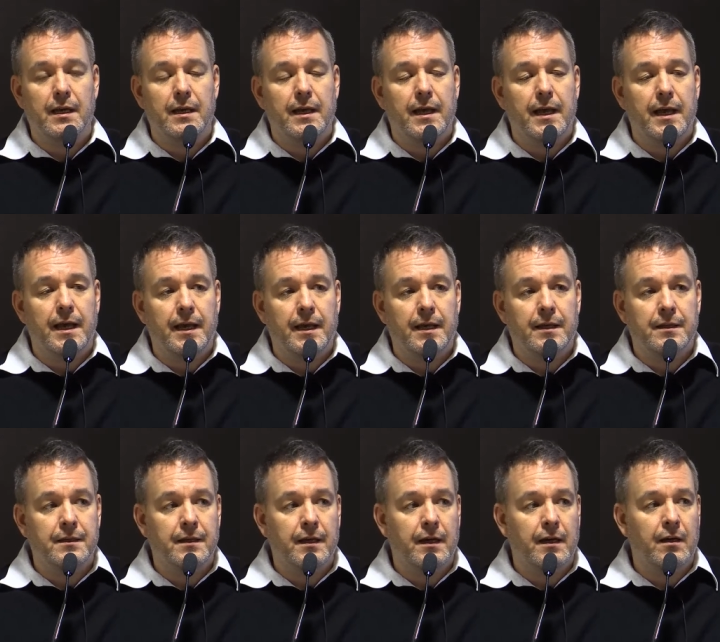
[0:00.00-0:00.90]

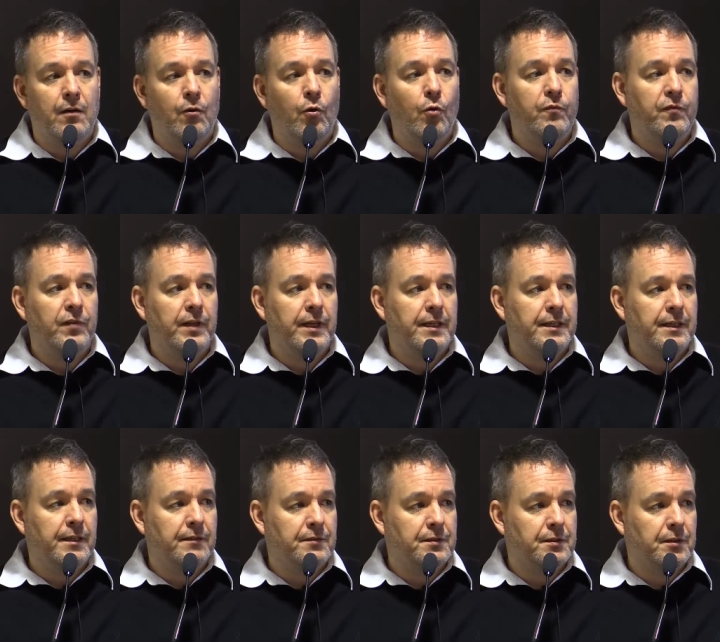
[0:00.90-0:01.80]
And hopefully it
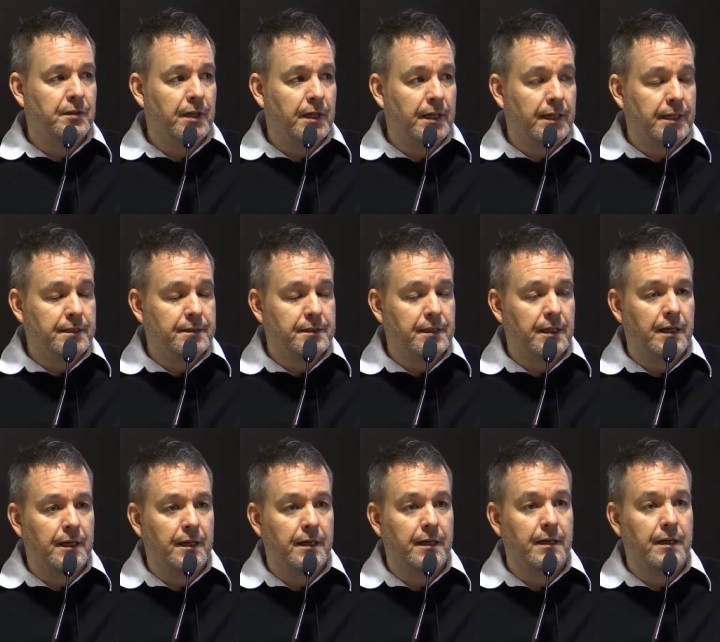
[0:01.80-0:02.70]
gives you guys
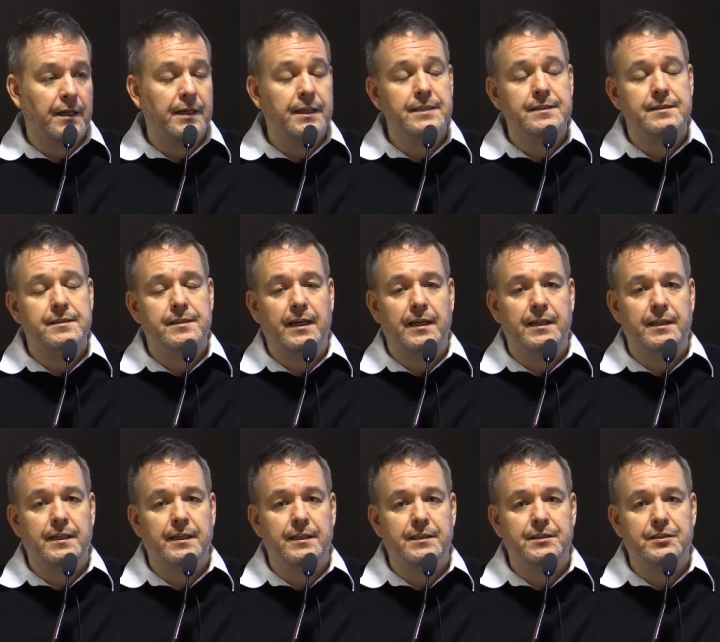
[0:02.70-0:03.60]
an
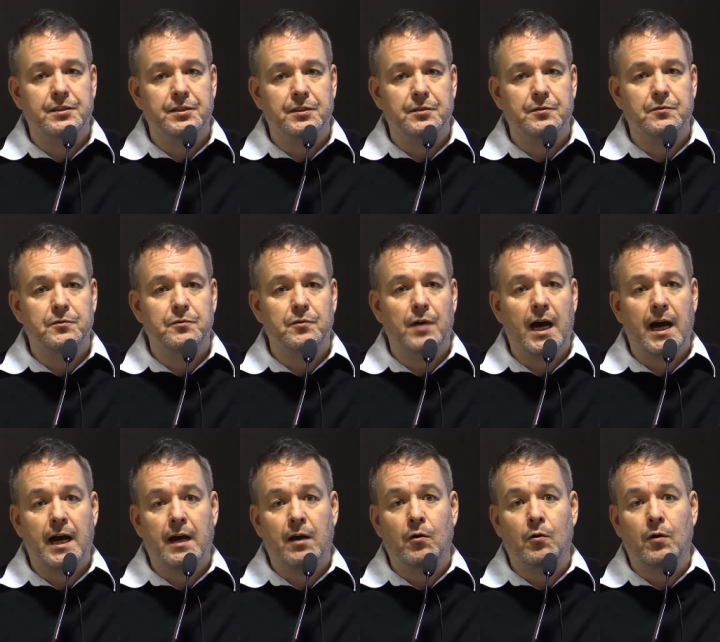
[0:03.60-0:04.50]
insight into
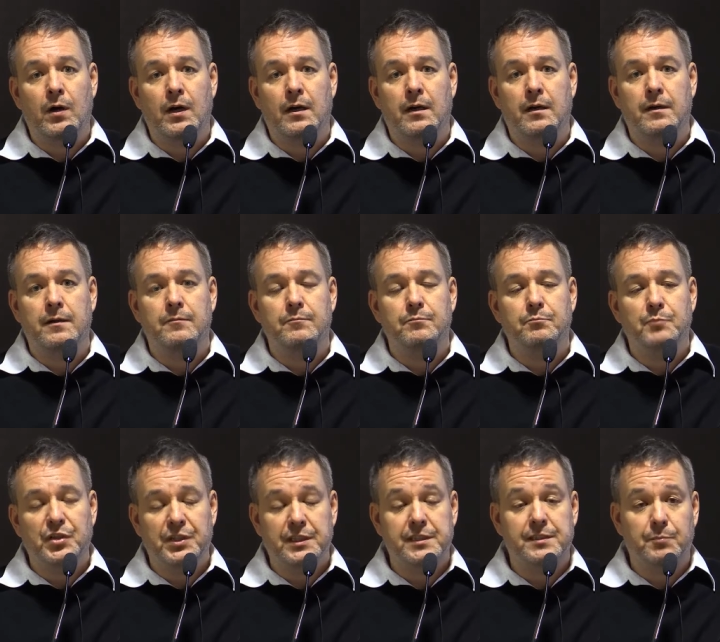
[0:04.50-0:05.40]
how
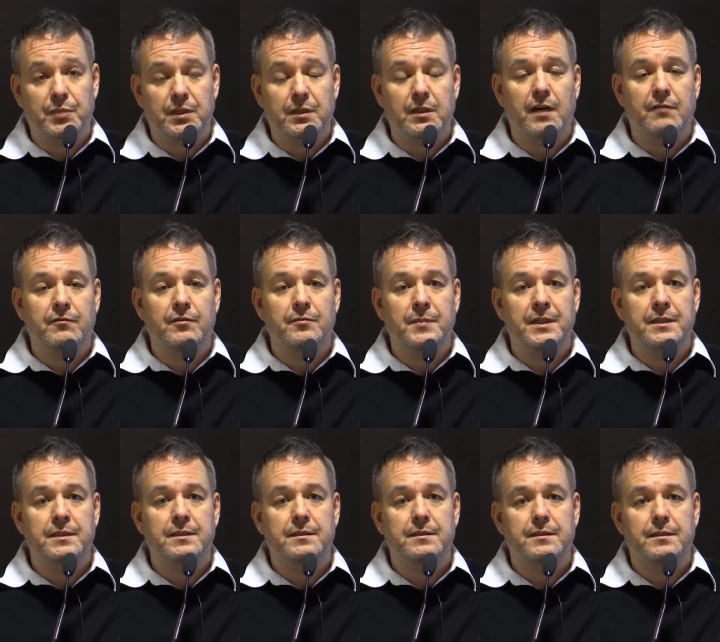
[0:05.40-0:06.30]
municipal
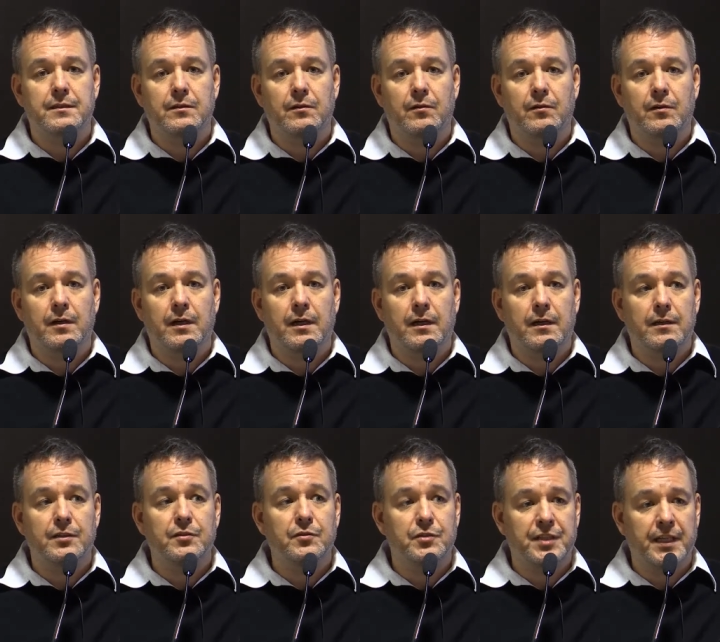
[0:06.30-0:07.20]
government
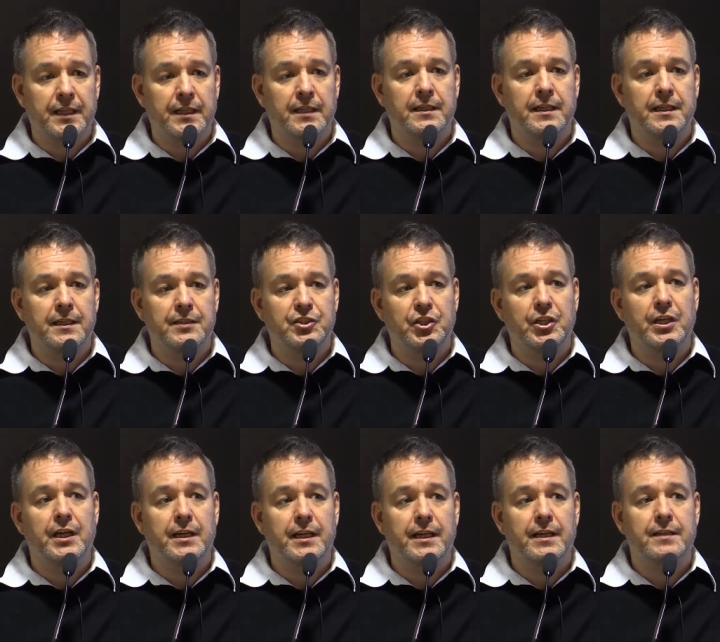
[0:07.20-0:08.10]
or utility
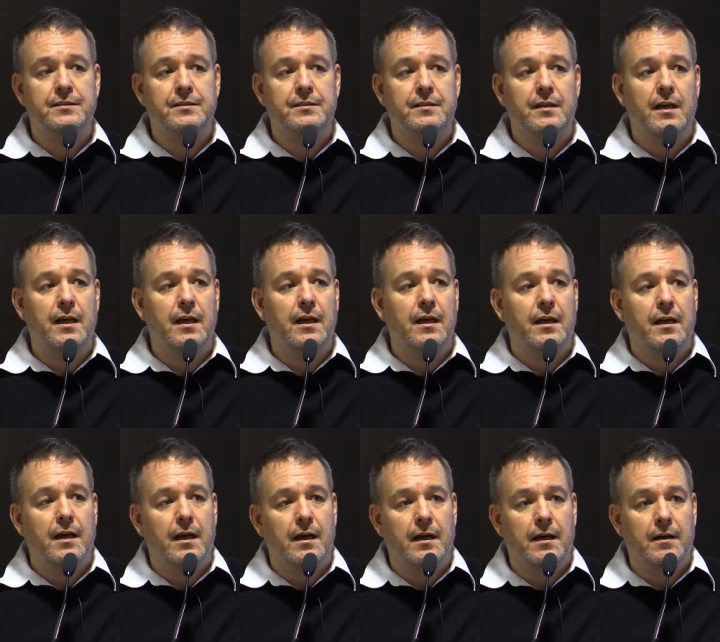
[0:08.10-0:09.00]
GIS
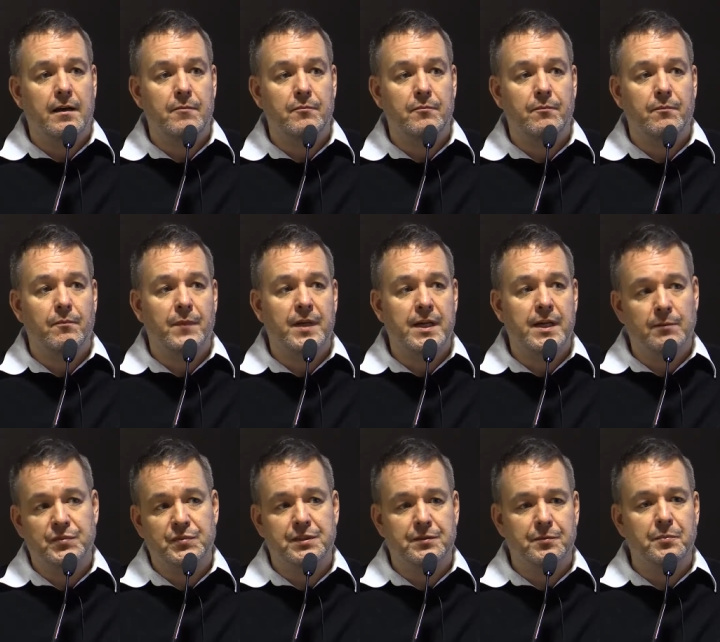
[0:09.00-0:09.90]

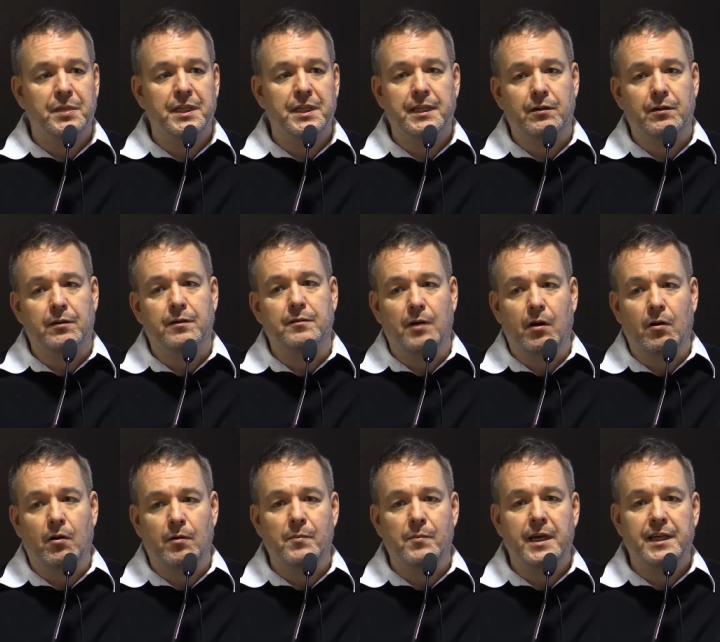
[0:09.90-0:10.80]
comes to be
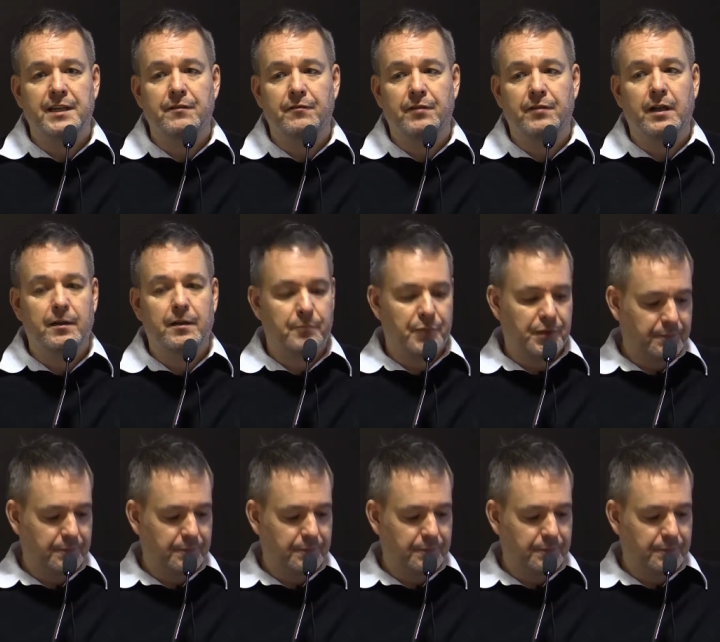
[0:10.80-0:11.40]
or may develop.